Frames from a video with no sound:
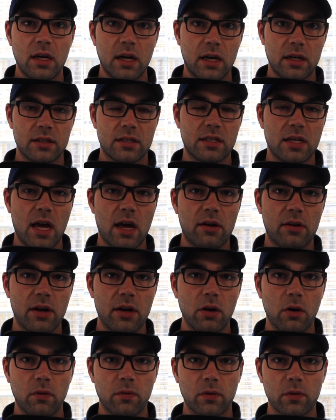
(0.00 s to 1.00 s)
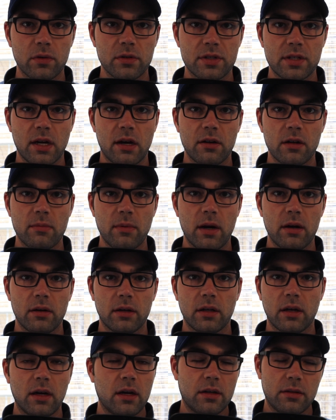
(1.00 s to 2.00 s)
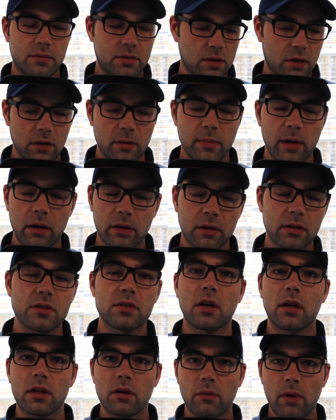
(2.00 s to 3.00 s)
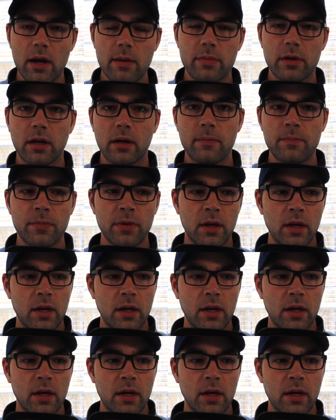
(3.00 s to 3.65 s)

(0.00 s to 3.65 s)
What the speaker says: on Saturday over in Saudi Arabia,